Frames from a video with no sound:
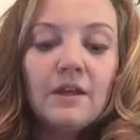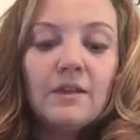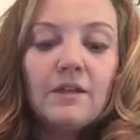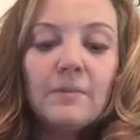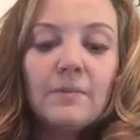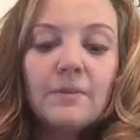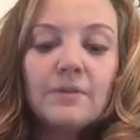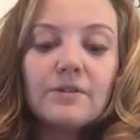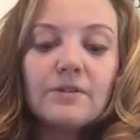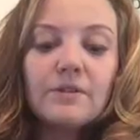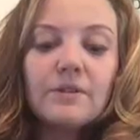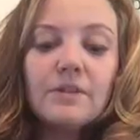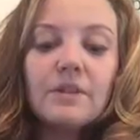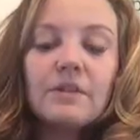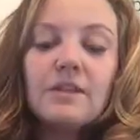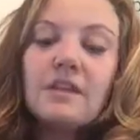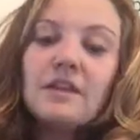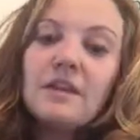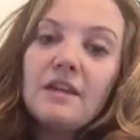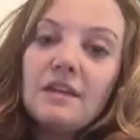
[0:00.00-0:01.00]
the person
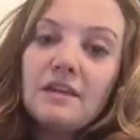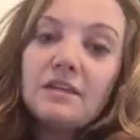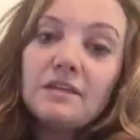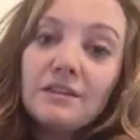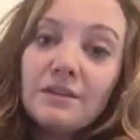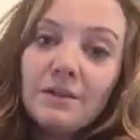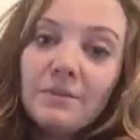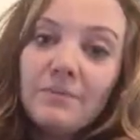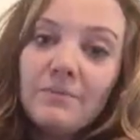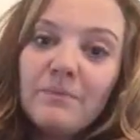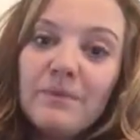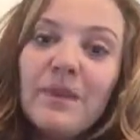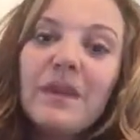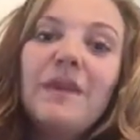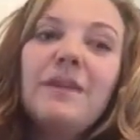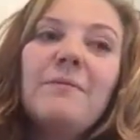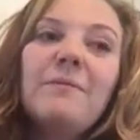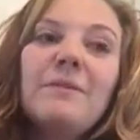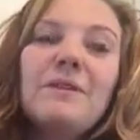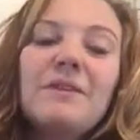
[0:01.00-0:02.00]
at the end
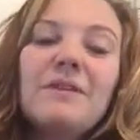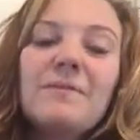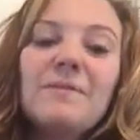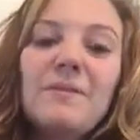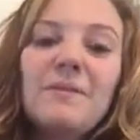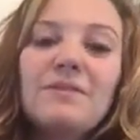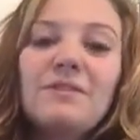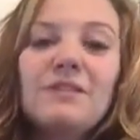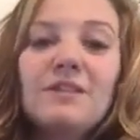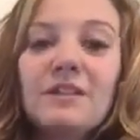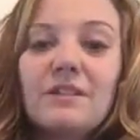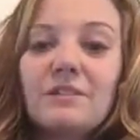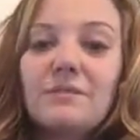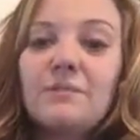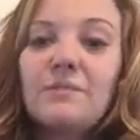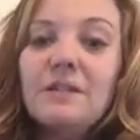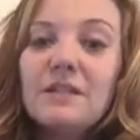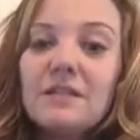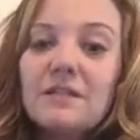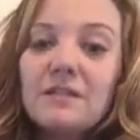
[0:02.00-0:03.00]
with the most
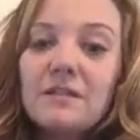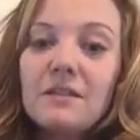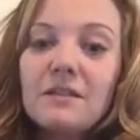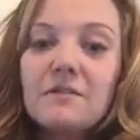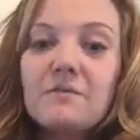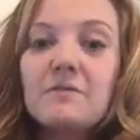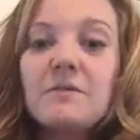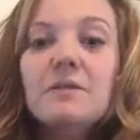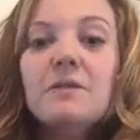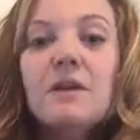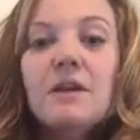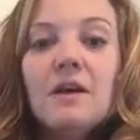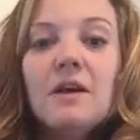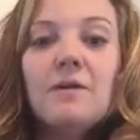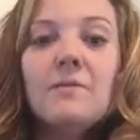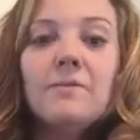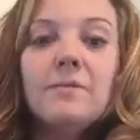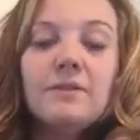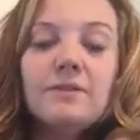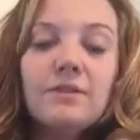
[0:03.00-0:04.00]
sticks wins and would
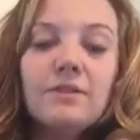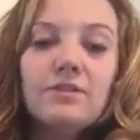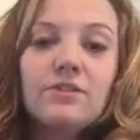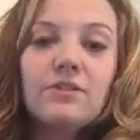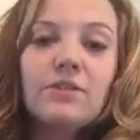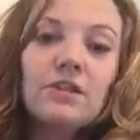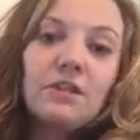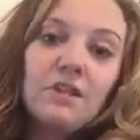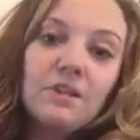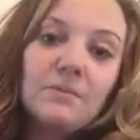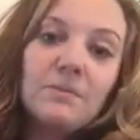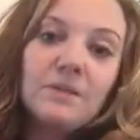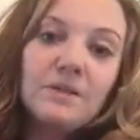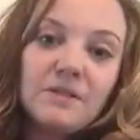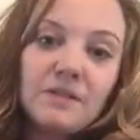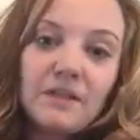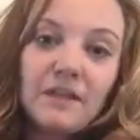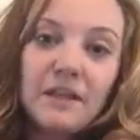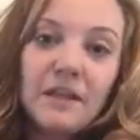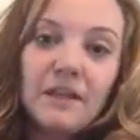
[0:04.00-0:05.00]
potentially get a
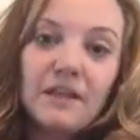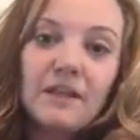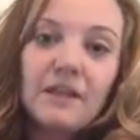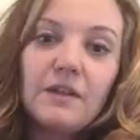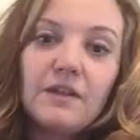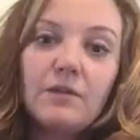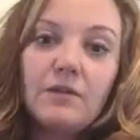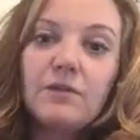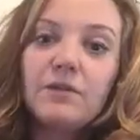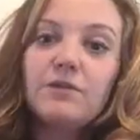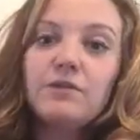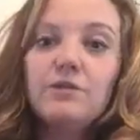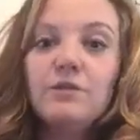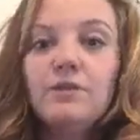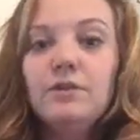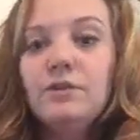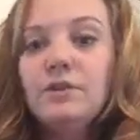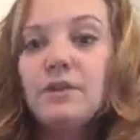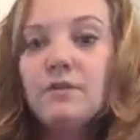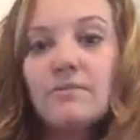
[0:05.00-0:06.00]
piece of candy or
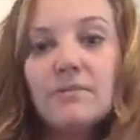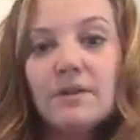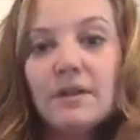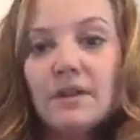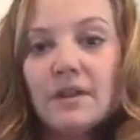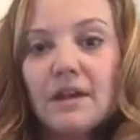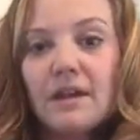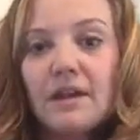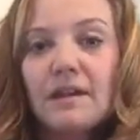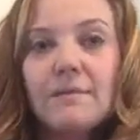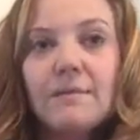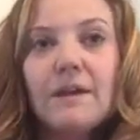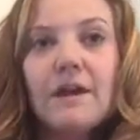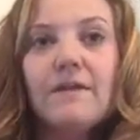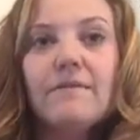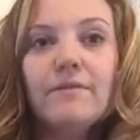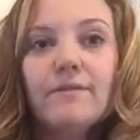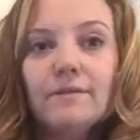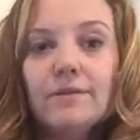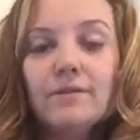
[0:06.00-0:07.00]
something that I would
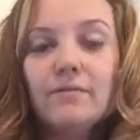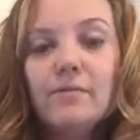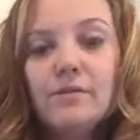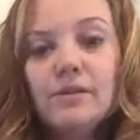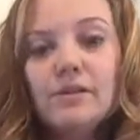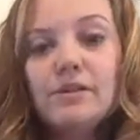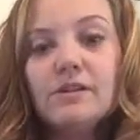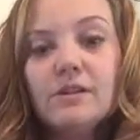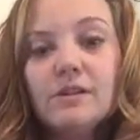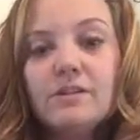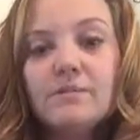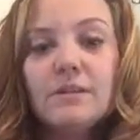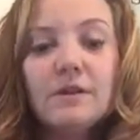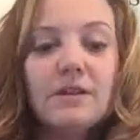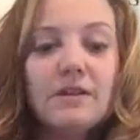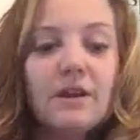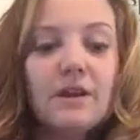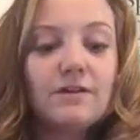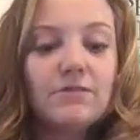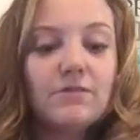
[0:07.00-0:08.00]
have rewarded as my
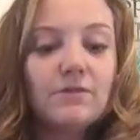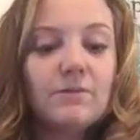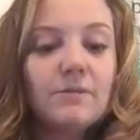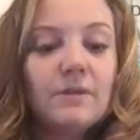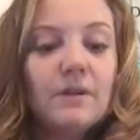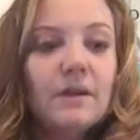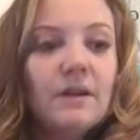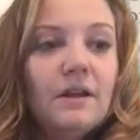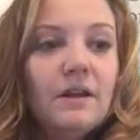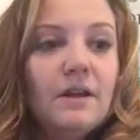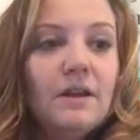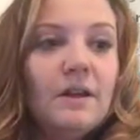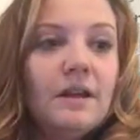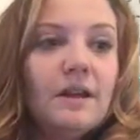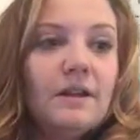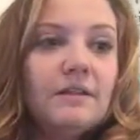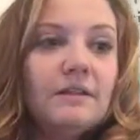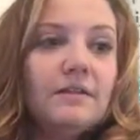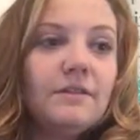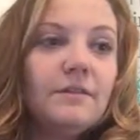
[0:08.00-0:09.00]
classroom.
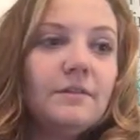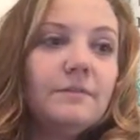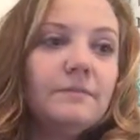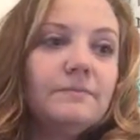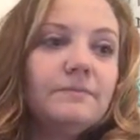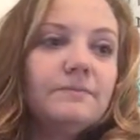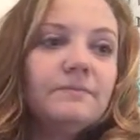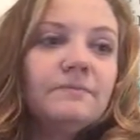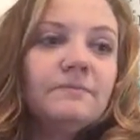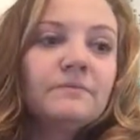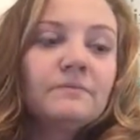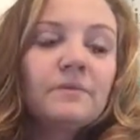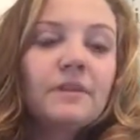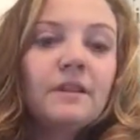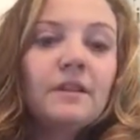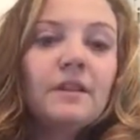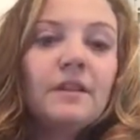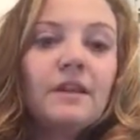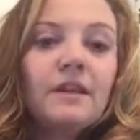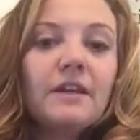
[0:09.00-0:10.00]
And so,
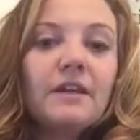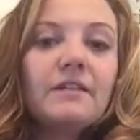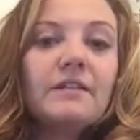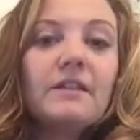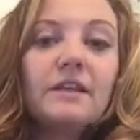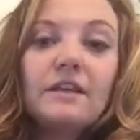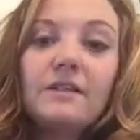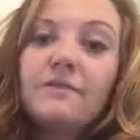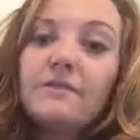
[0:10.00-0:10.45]
like I said,